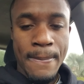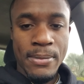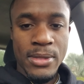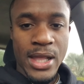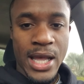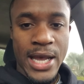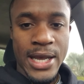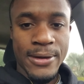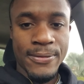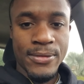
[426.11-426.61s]

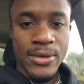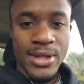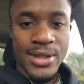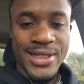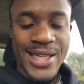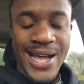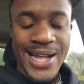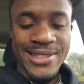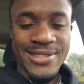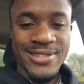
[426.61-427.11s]
Like,
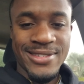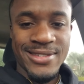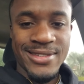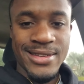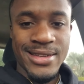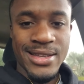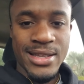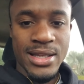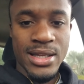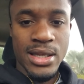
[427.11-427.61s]
that's
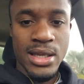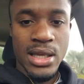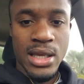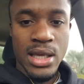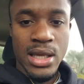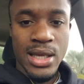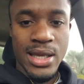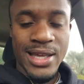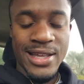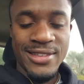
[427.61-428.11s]

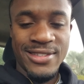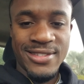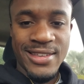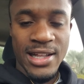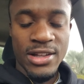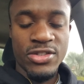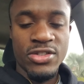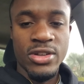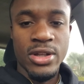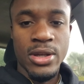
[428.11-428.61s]

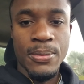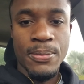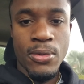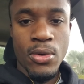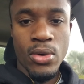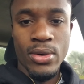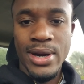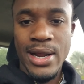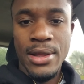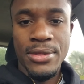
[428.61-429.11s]
essentially important.